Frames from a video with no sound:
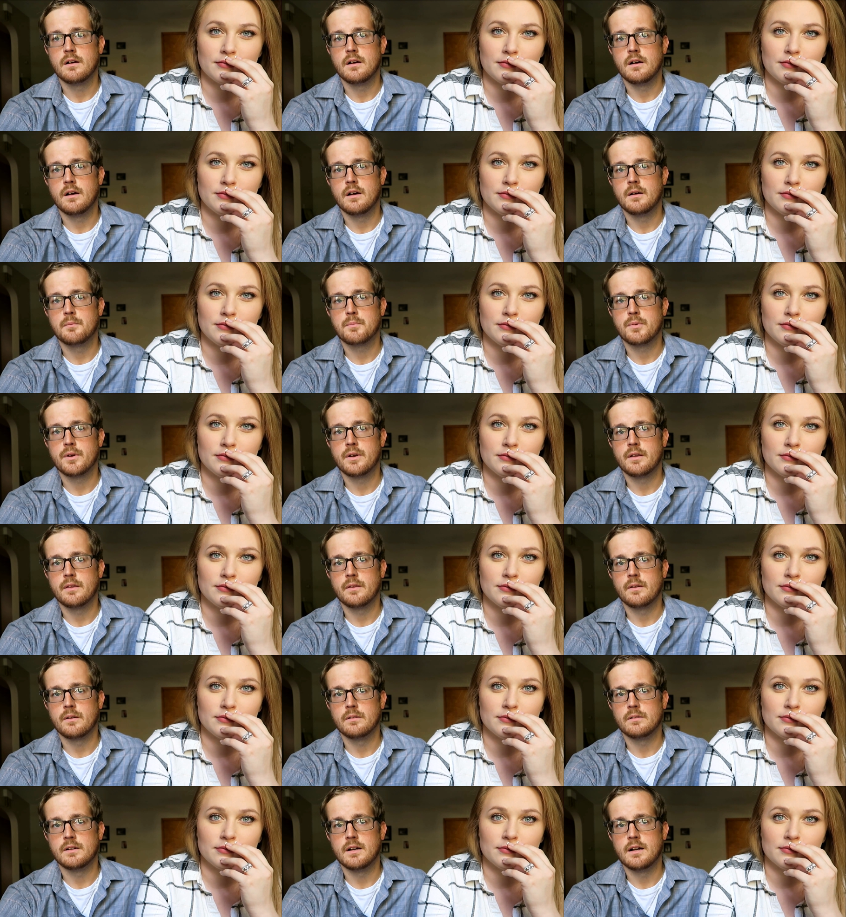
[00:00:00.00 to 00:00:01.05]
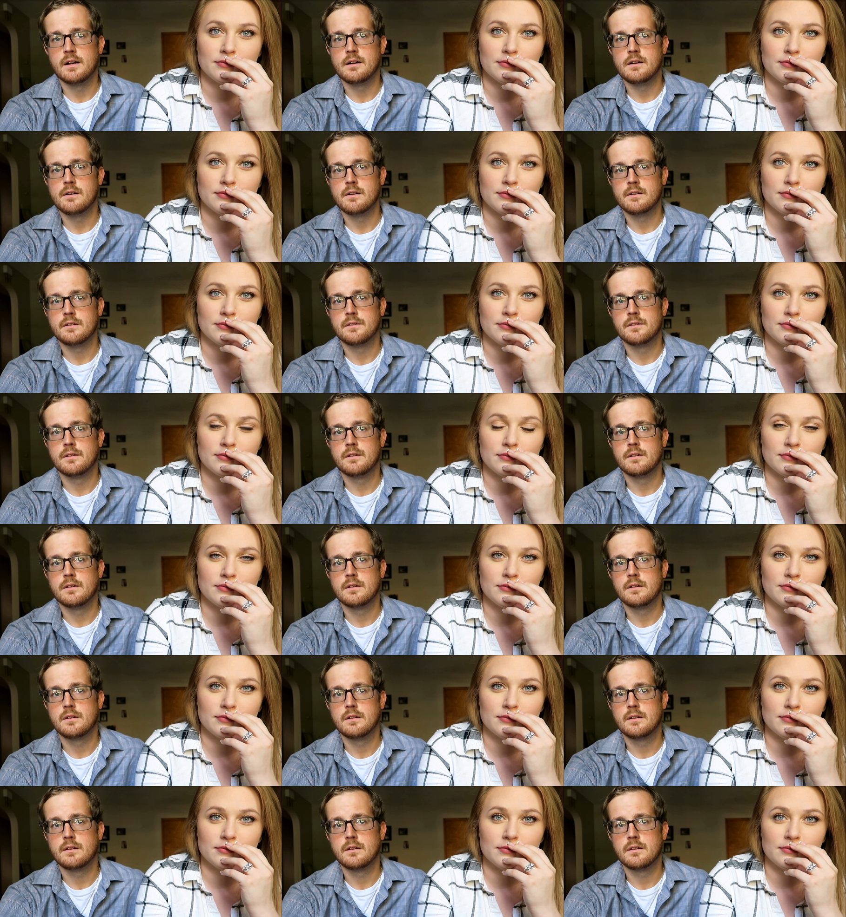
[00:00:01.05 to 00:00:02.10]
Speaker 1: Uh, Pretty Little Liars.
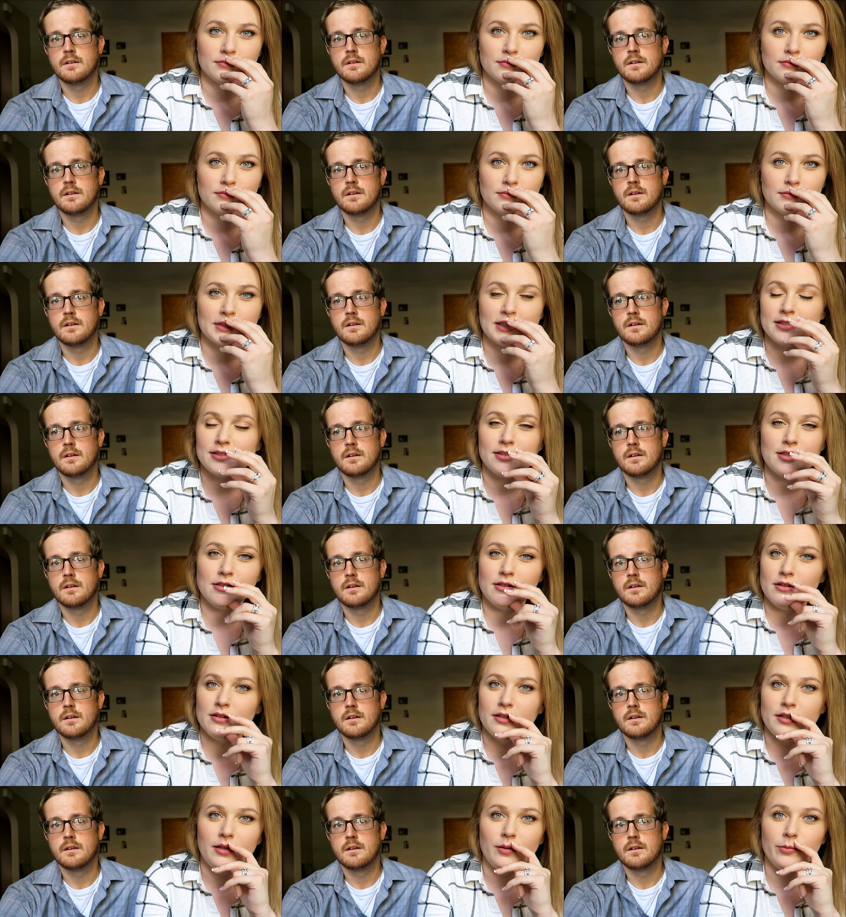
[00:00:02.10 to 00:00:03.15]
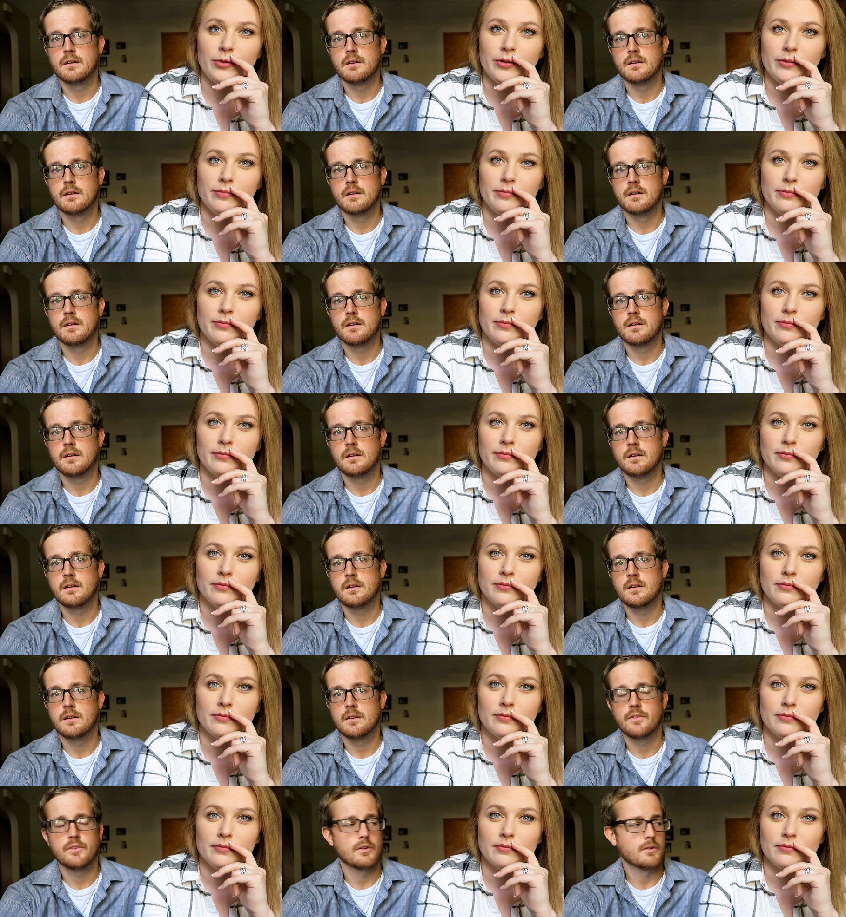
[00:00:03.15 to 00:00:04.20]
Speaker 2: That's not on anymore.
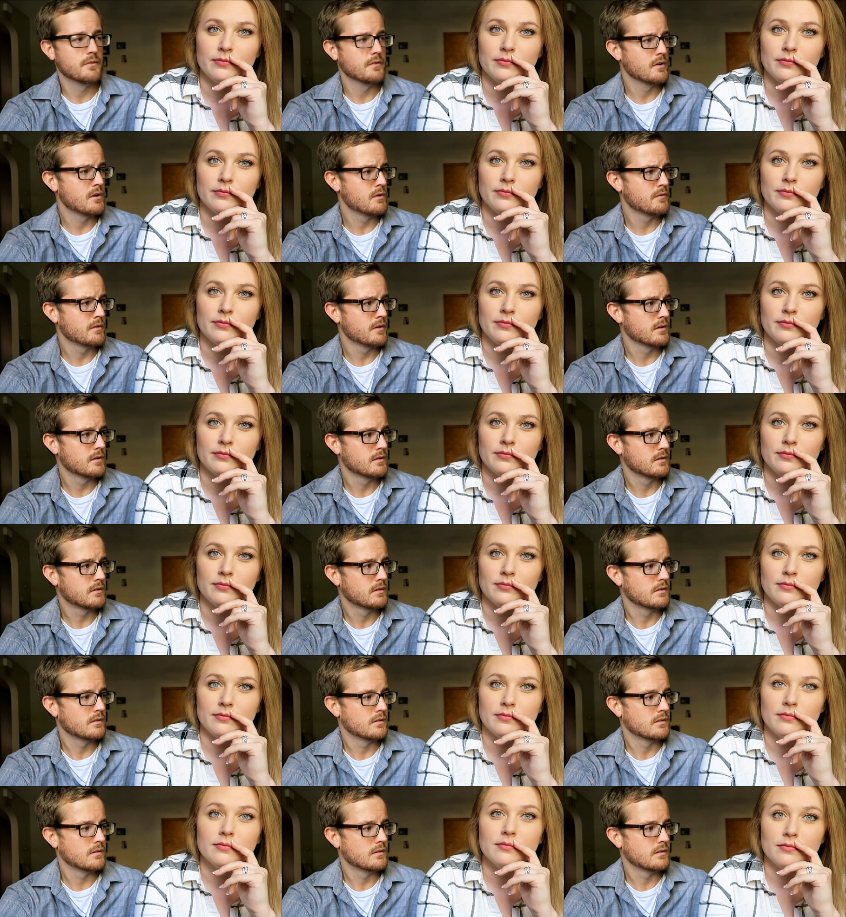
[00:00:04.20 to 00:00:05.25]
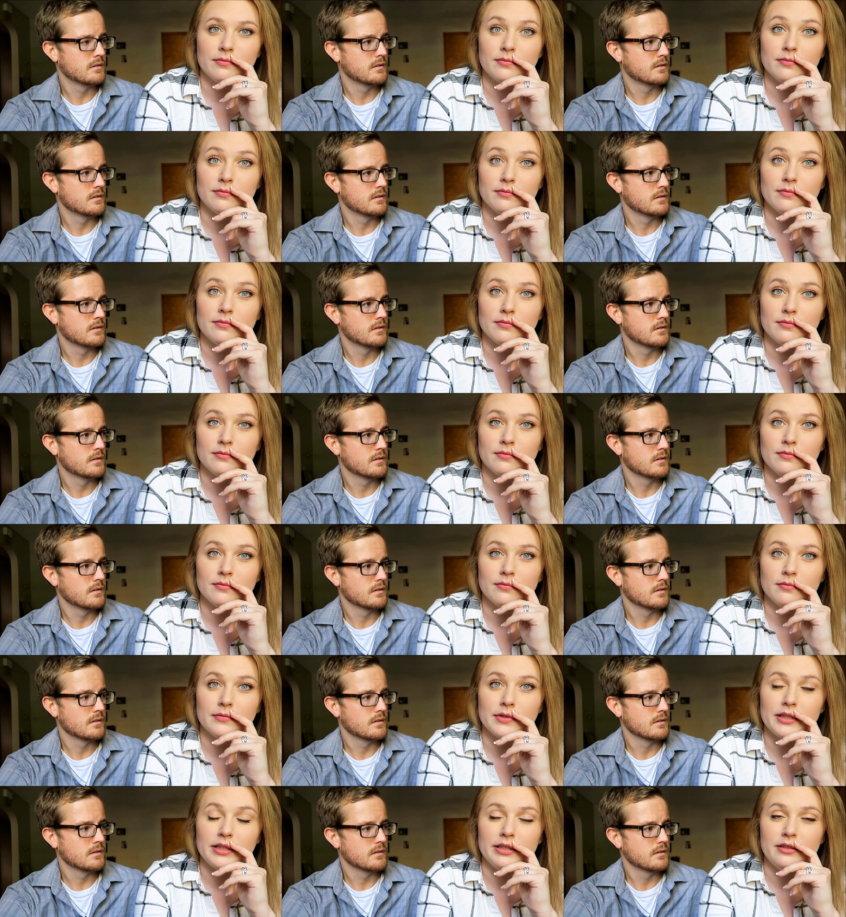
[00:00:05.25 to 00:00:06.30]
Speaker 1: It's over, over?
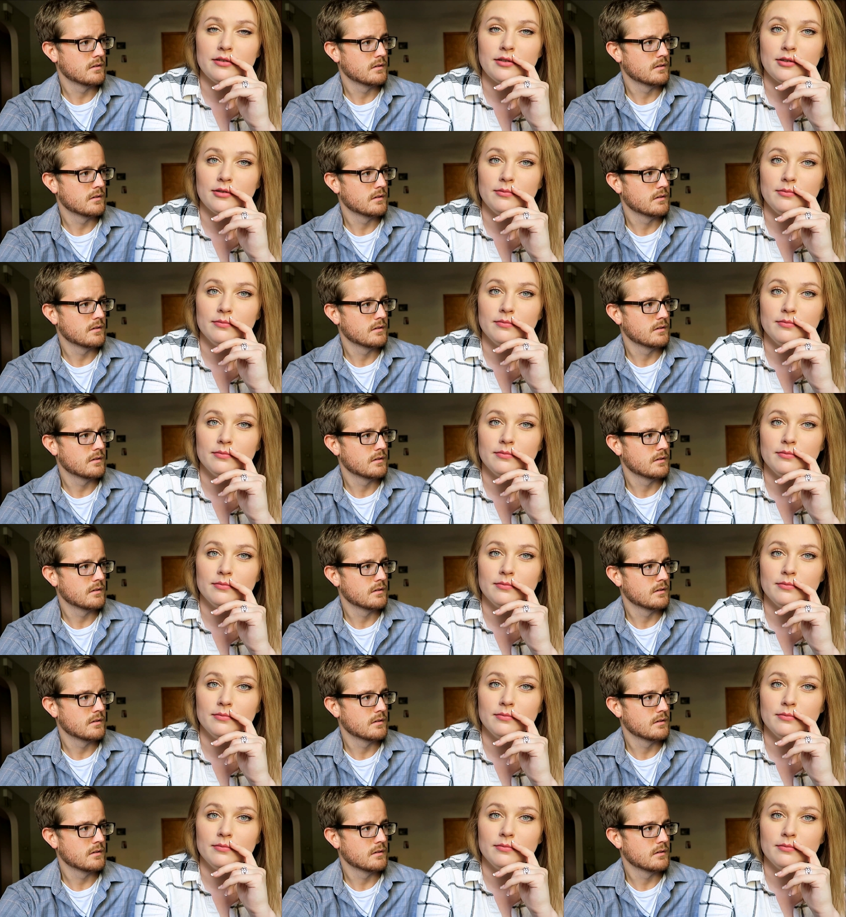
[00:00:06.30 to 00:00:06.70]
Speaker 2: I think so.